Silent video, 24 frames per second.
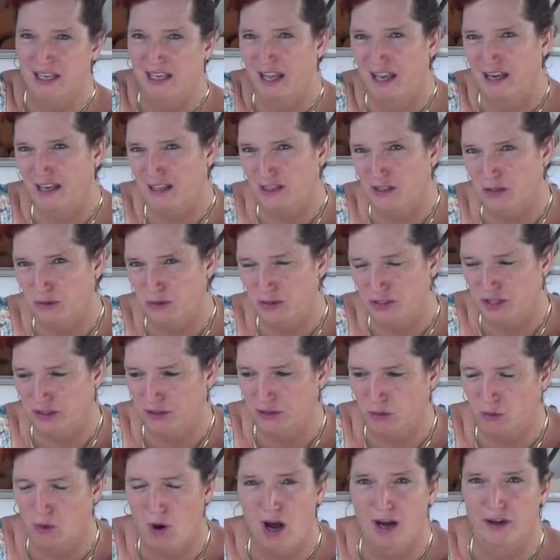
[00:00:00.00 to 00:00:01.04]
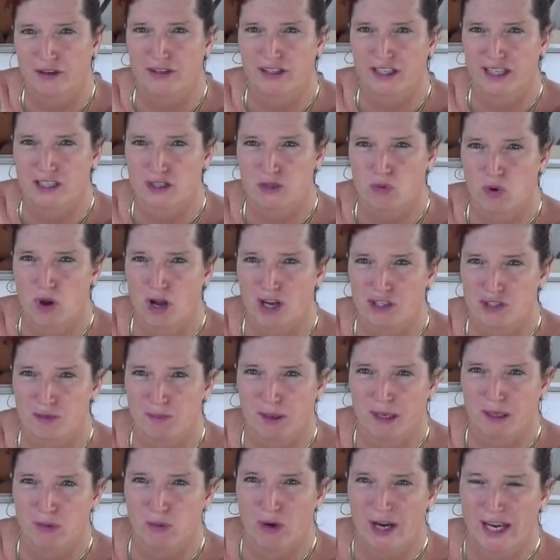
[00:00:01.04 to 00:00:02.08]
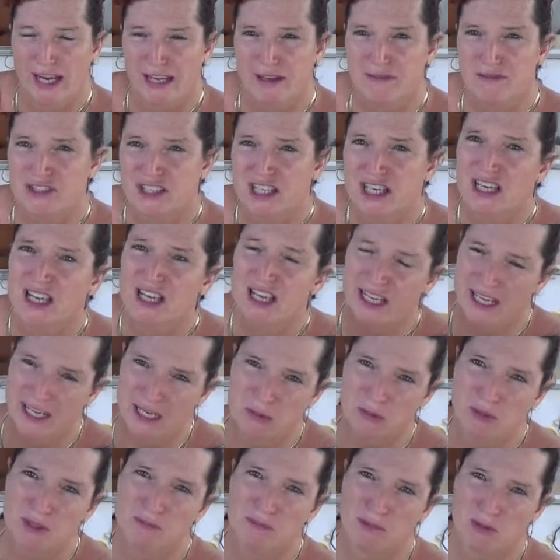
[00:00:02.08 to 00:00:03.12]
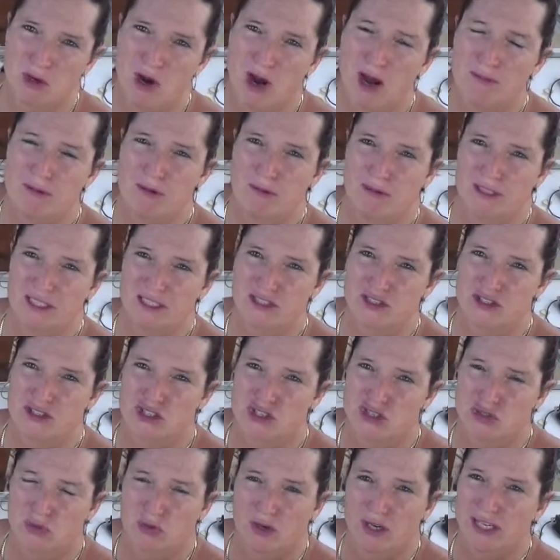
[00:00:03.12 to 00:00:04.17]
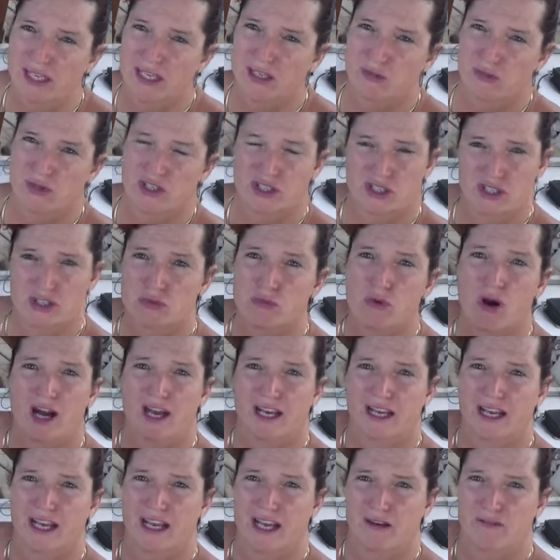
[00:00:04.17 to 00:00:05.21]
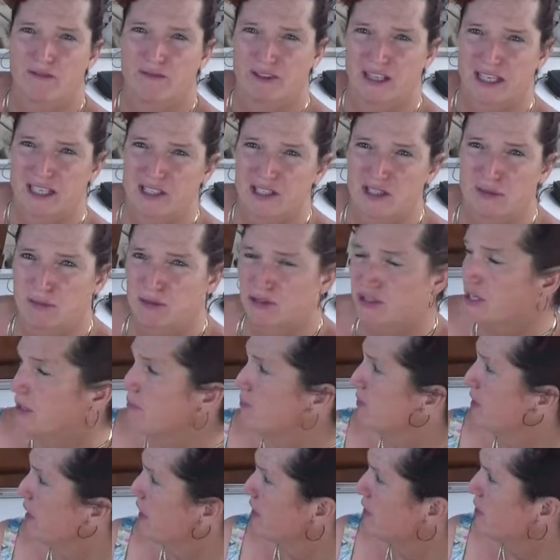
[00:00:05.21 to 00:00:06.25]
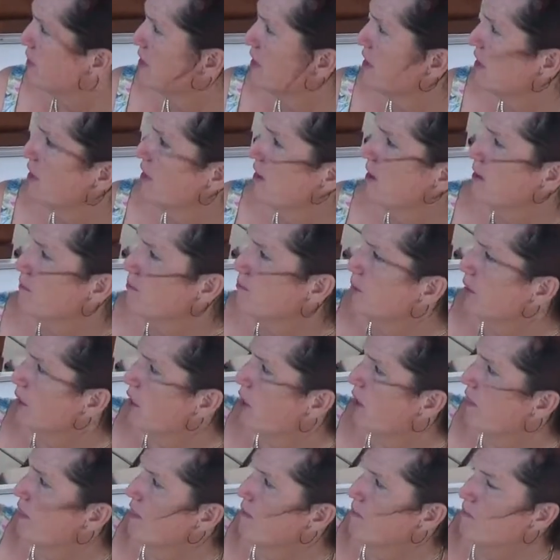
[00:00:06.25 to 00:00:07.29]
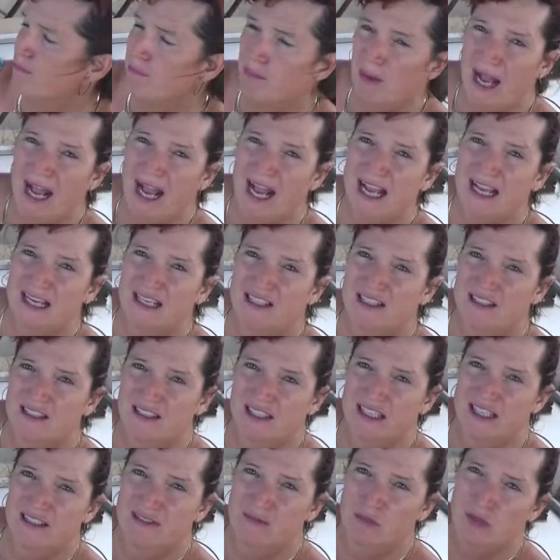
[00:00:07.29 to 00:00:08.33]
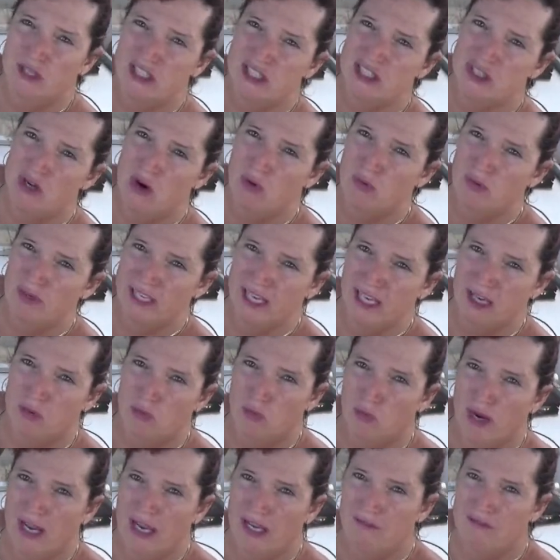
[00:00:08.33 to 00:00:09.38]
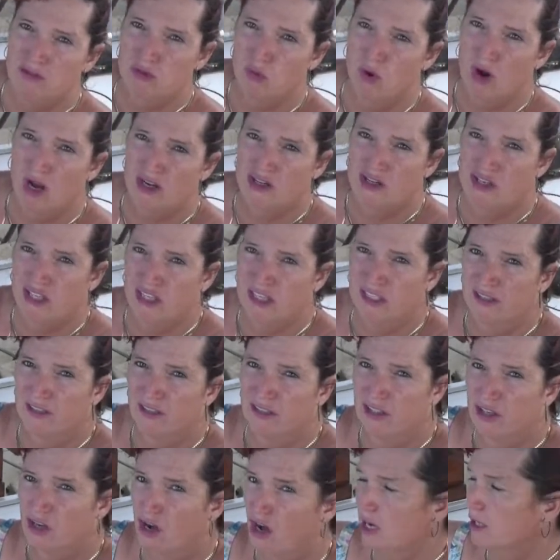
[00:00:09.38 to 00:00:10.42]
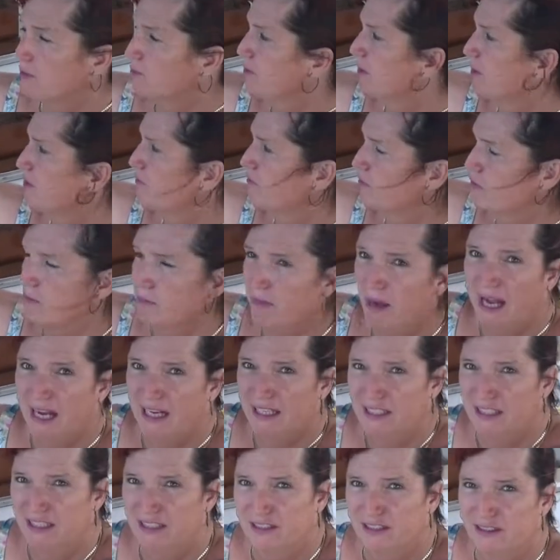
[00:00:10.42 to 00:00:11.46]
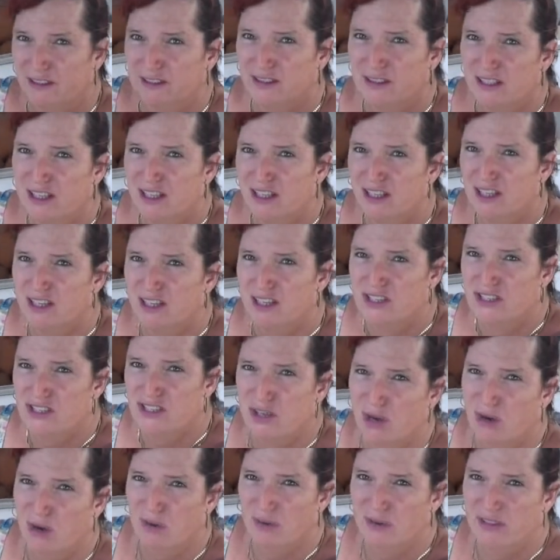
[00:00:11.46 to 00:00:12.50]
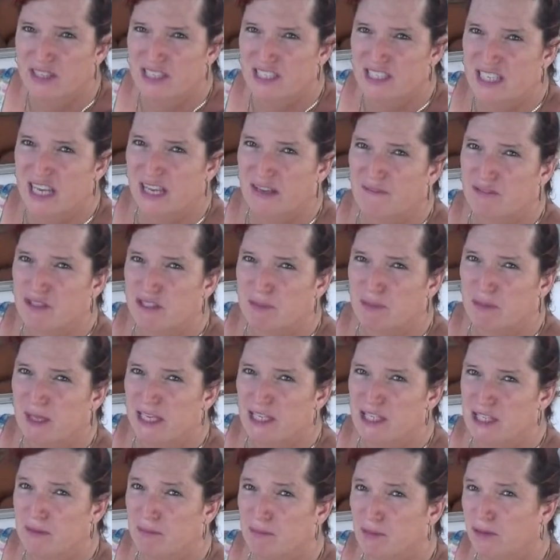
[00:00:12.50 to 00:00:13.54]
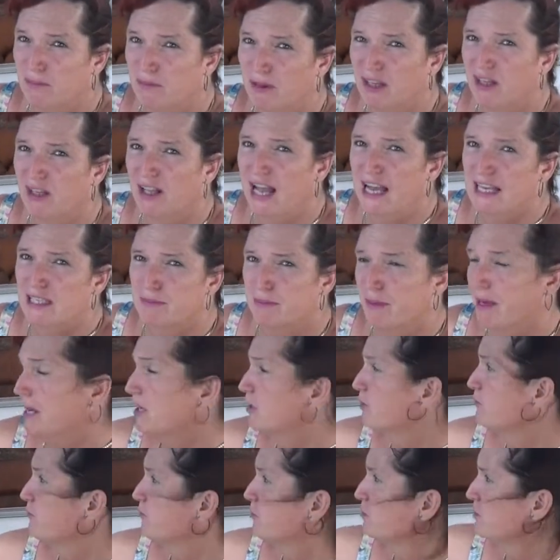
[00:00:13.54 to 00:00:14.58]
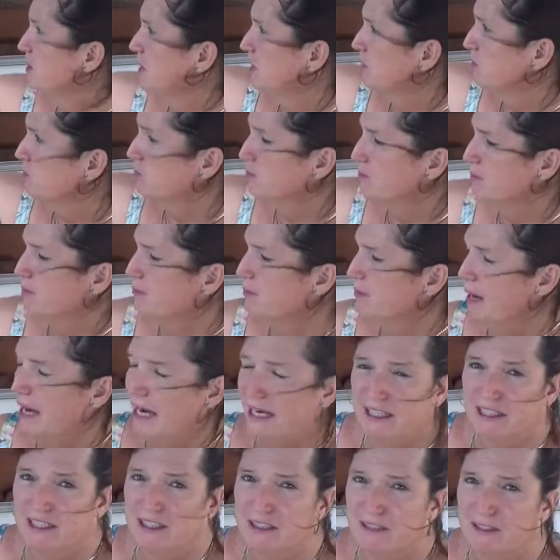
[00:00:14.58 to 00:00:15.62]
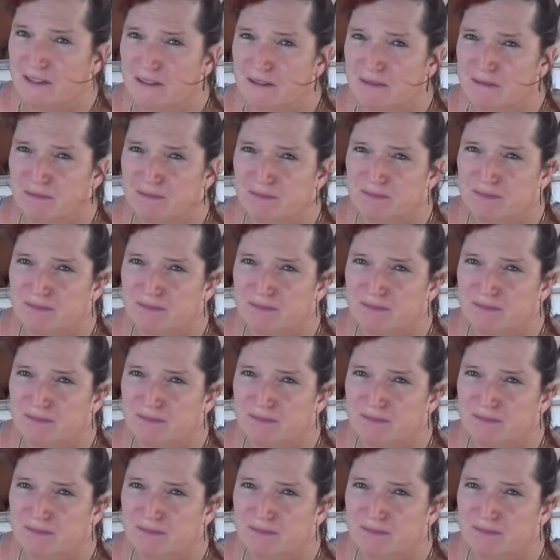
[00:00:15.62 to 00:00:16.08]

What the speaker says: and then it goes underwater and gets washed by waves, it would probably destroy it, which is why I have flexibles up there. But on the back, we don't get waves washing into the cockpit from back here. So the safest place to put a glass panel for me will be back here.